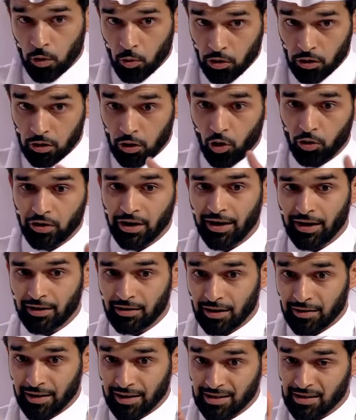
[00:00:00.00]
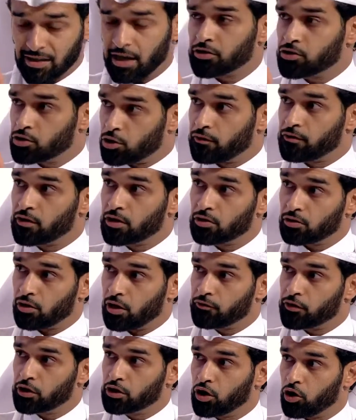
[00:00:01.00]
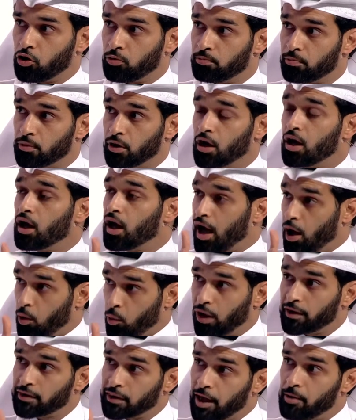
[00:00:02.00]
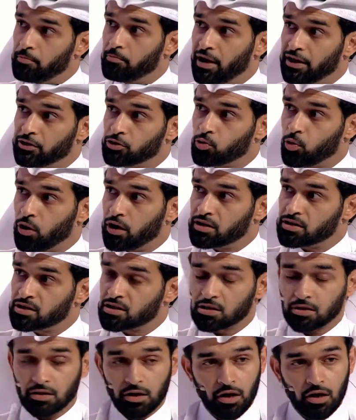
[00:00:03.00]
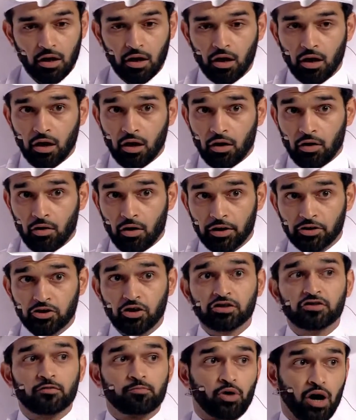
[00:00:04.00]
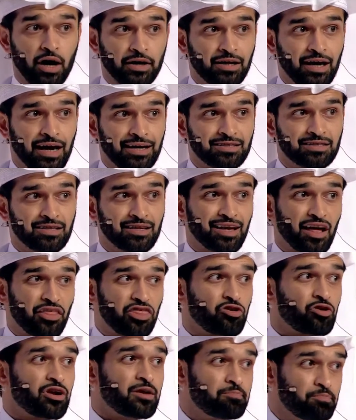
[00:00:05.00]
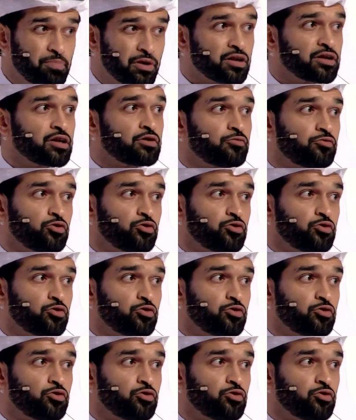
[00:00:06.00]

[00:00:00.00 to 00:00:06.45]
were located in the center of the globe. And what that meant was, in terms of broadcasting, 3 billion